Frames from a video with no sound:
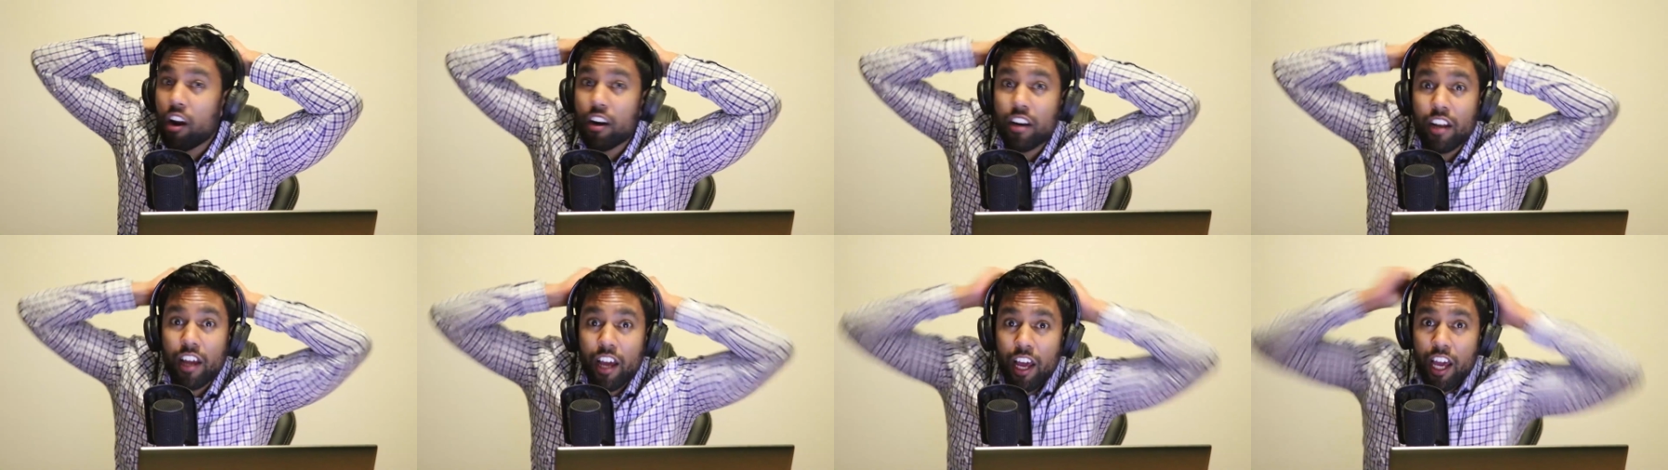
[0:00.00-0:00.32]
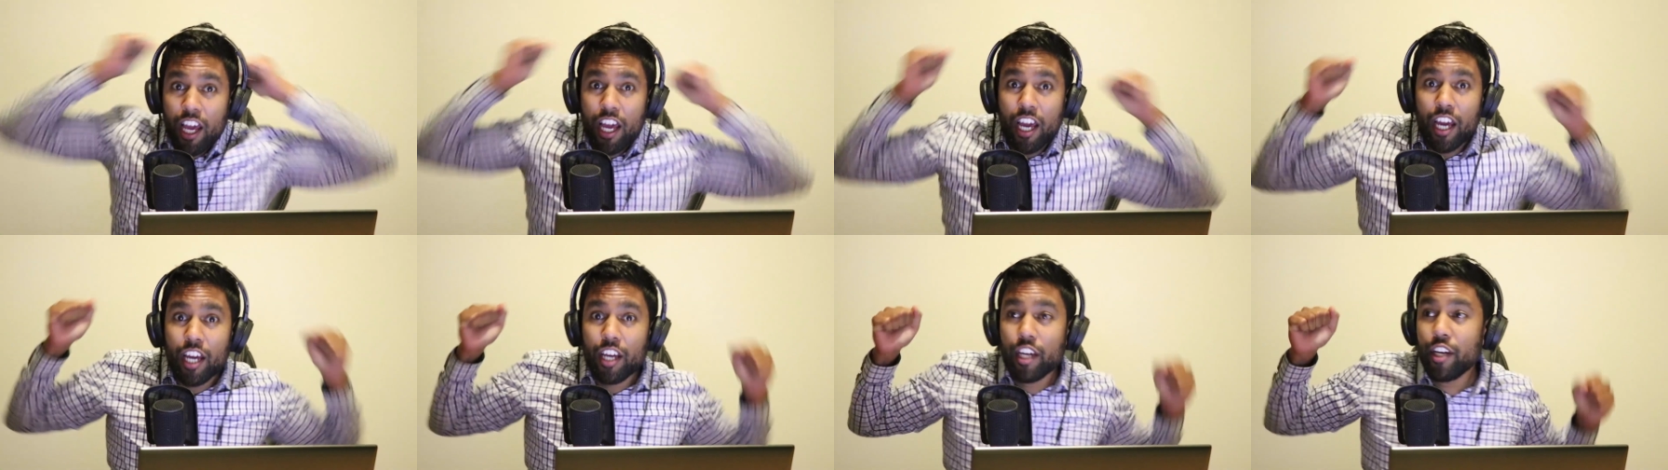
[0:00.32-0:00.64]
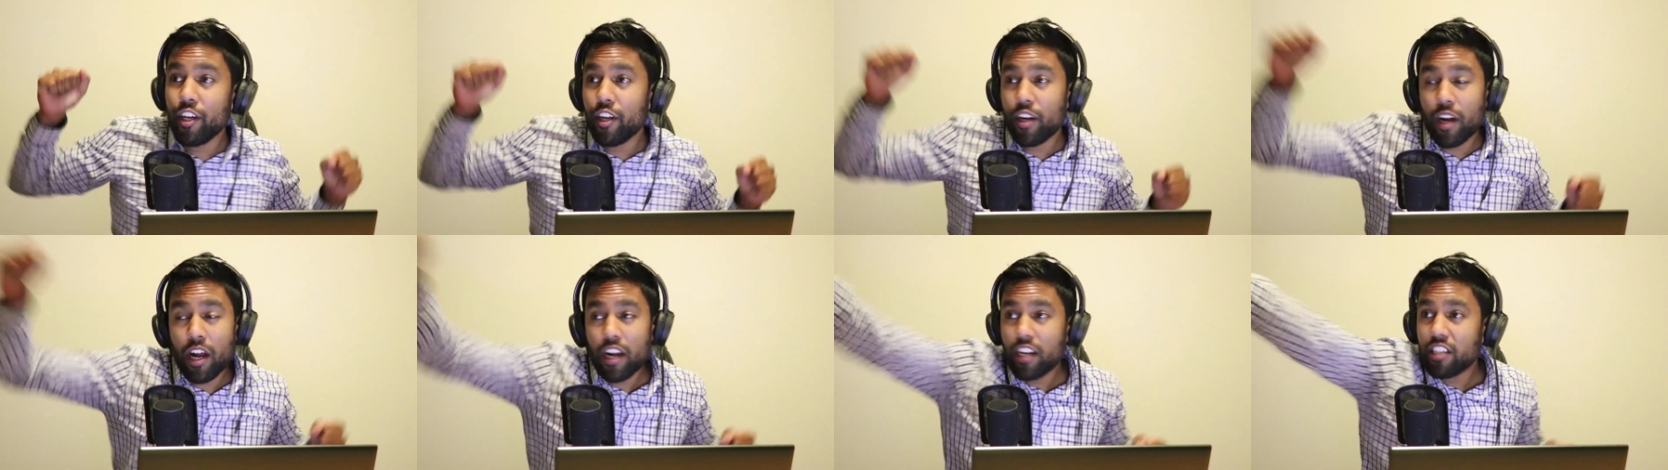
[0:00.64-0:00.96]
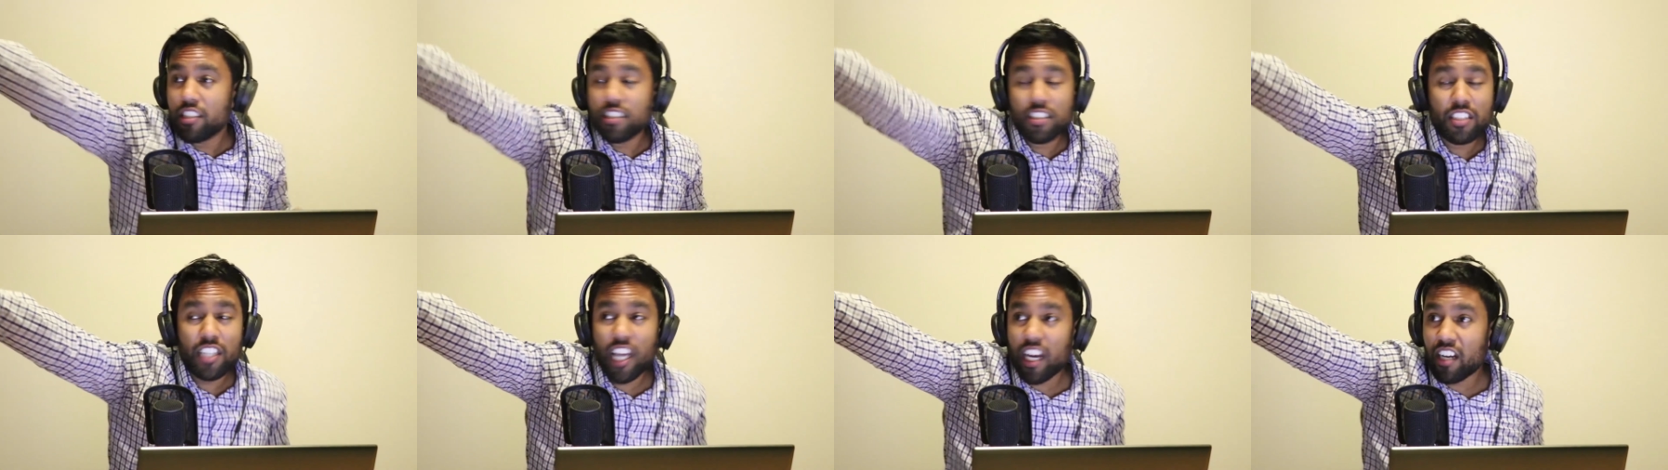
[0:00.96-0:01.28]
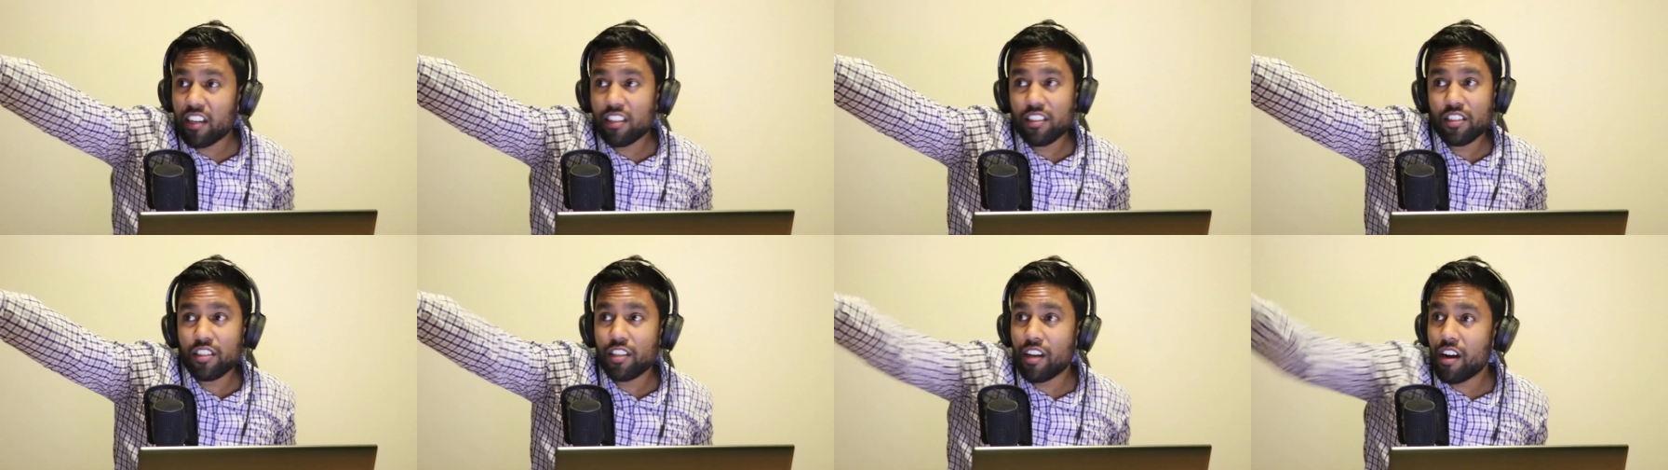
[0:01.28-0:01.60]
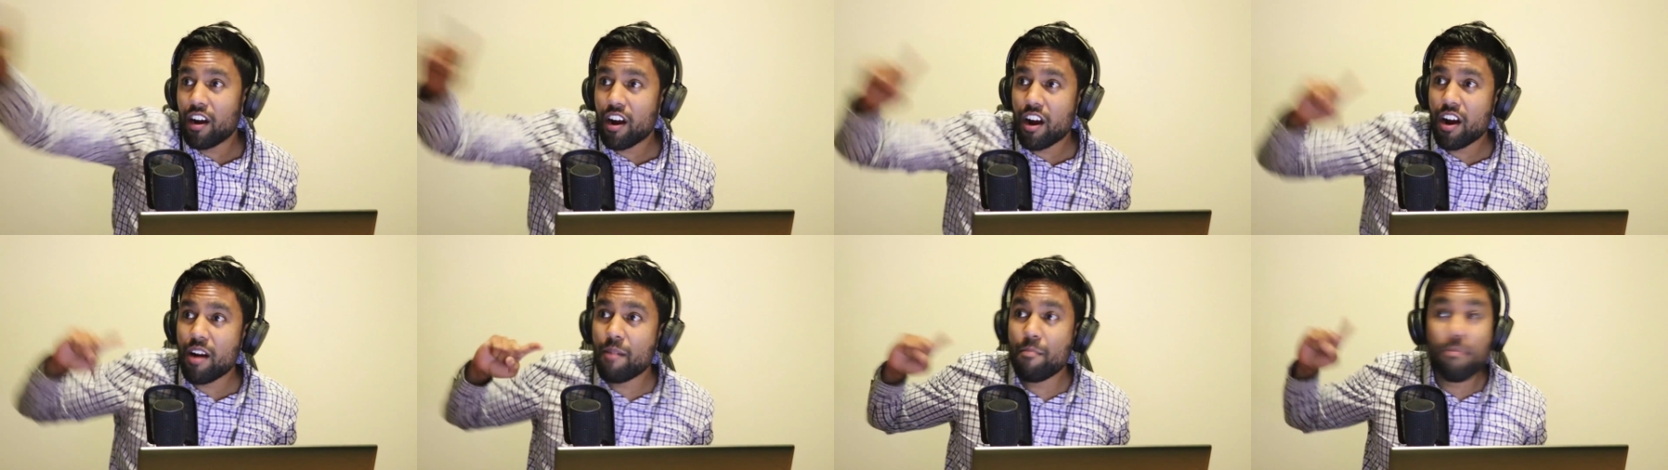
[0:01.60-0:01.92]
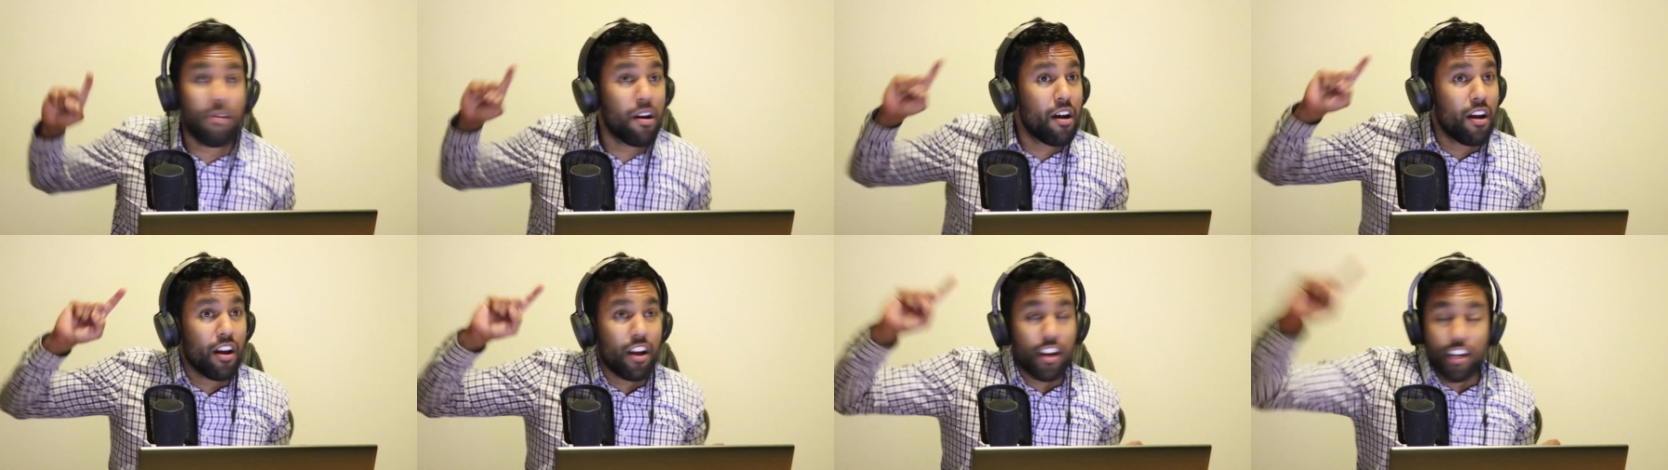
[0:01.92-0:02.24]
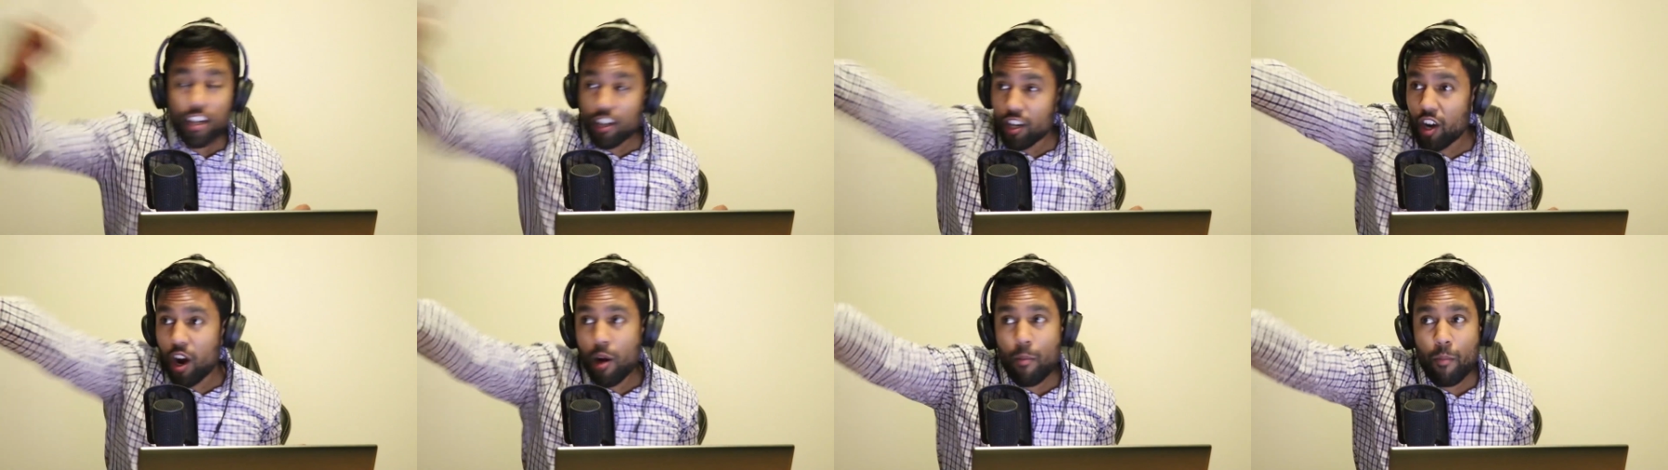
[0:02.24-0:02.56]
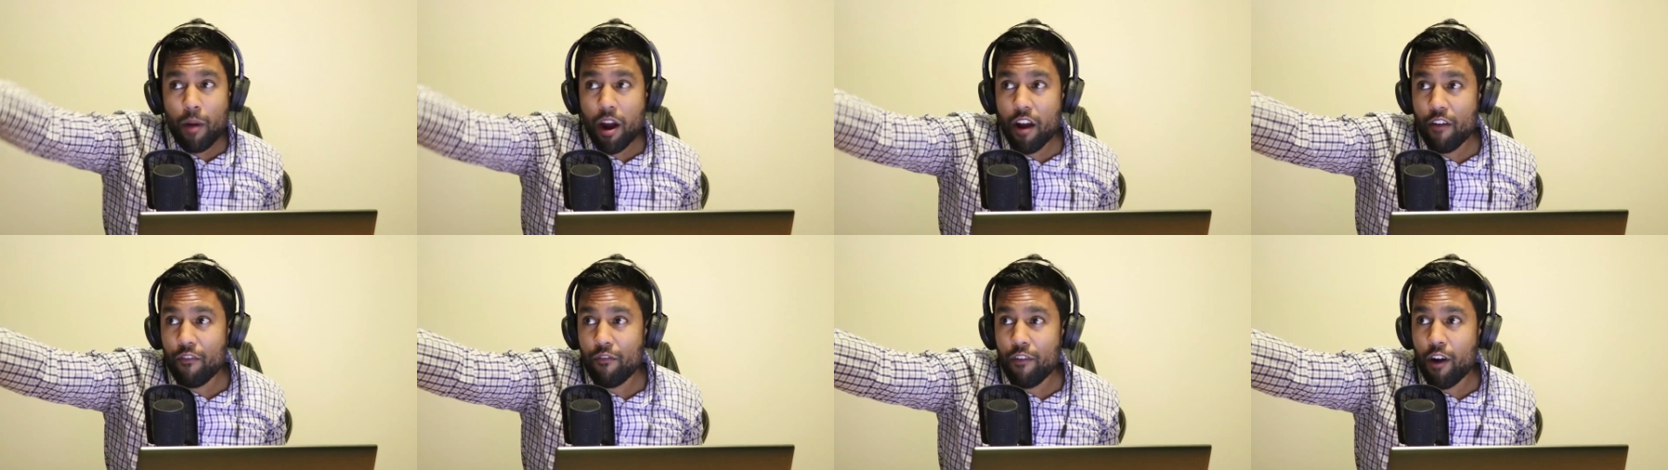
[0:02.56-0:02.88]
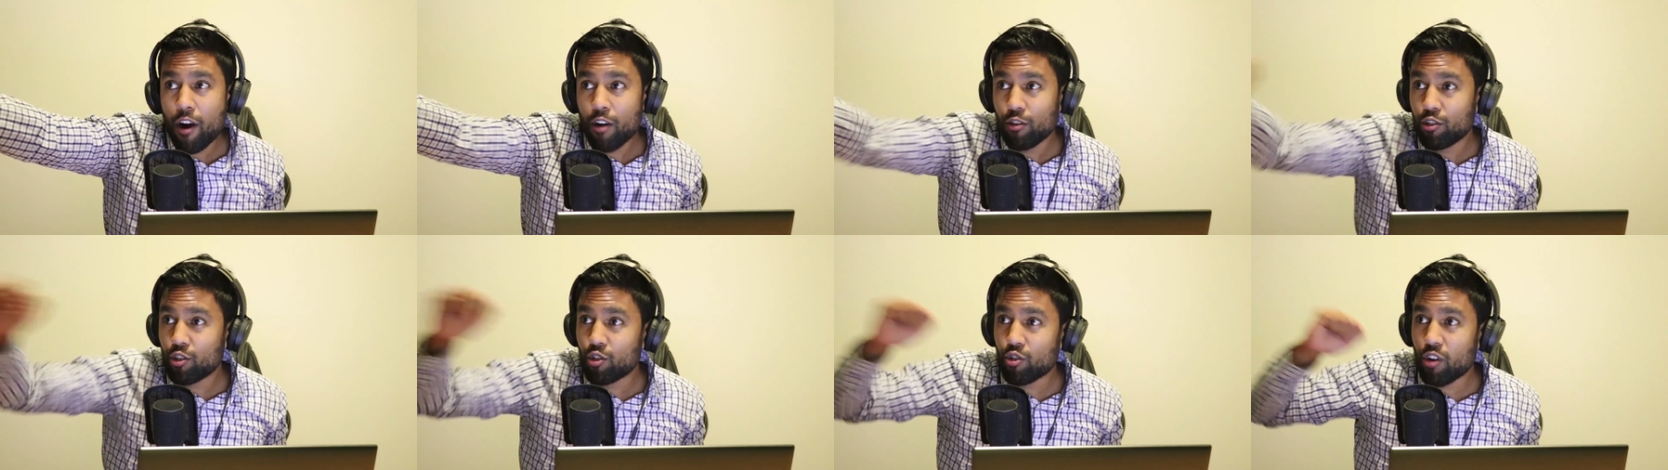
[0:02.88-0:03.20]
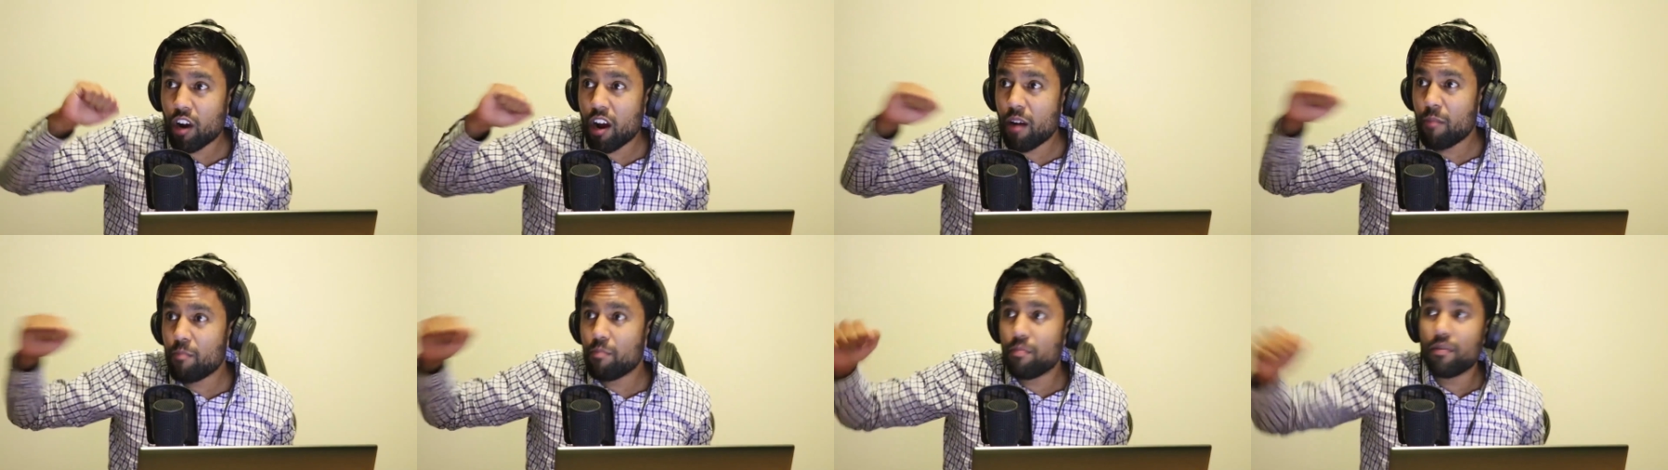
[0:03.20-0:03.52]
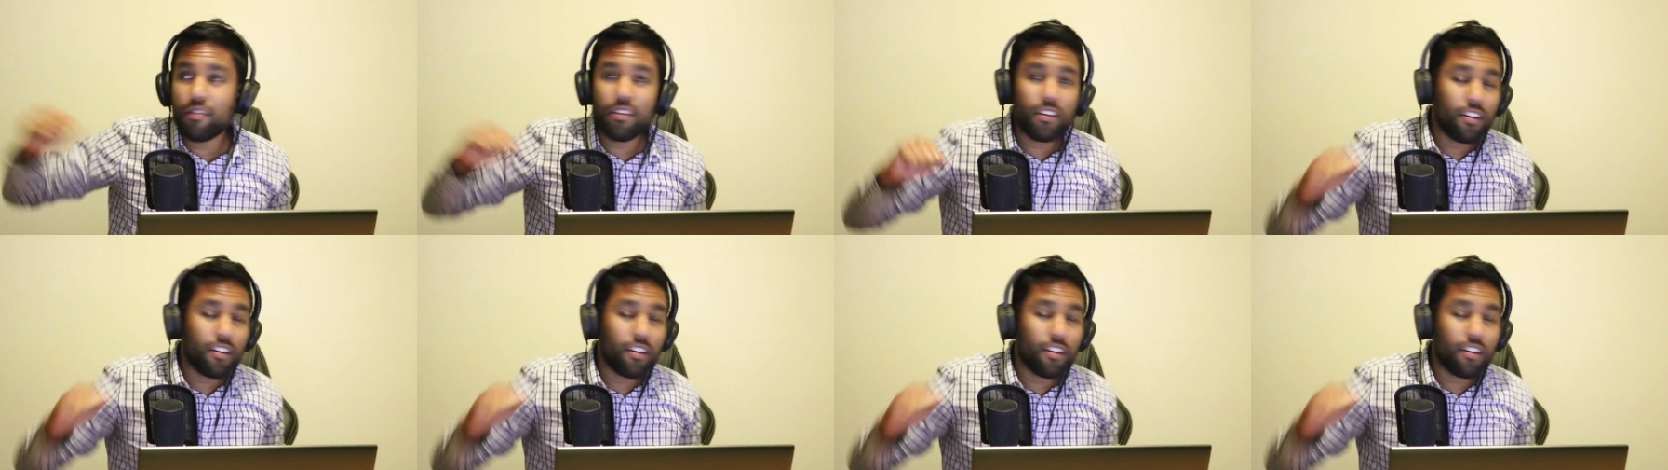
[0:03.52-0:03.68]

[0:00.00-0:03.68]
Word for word: God, you know, second term, you got my vote, Trump.